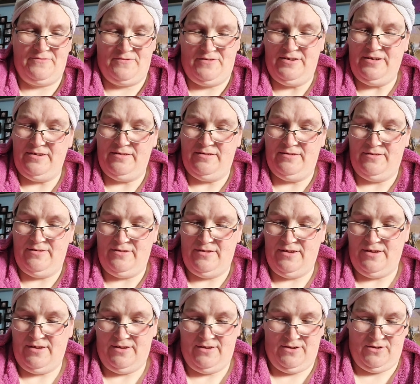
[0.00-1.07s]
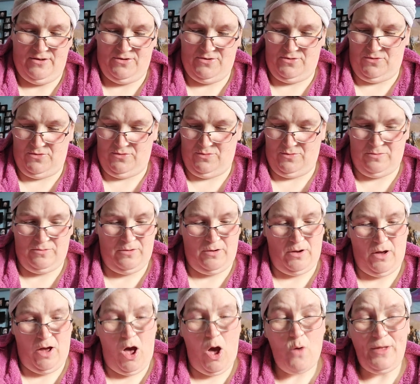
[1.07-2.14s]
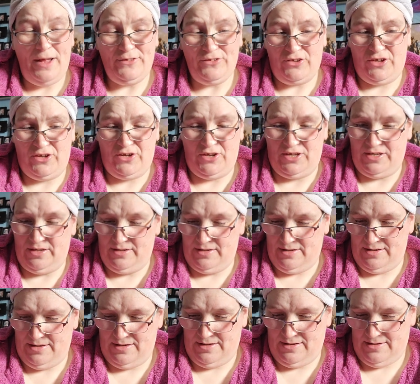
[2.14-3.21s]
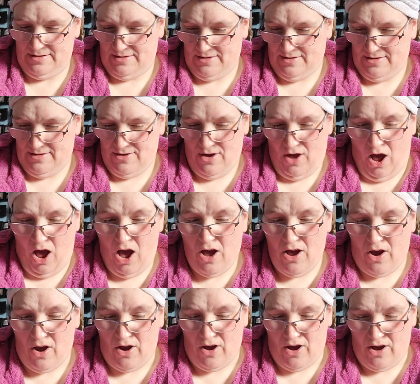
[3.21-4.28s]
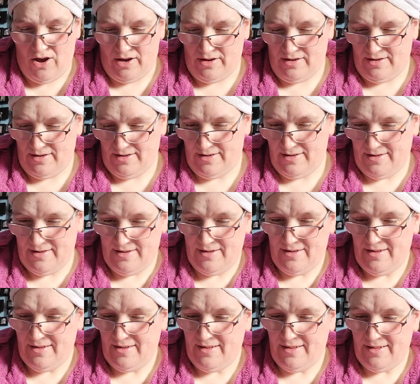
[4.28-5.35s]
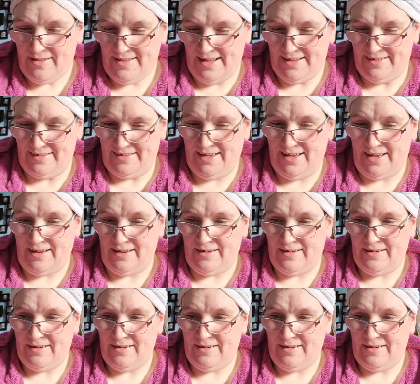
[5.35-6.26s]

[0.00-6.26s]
friend who... Oh, that's... Oh, that's neat.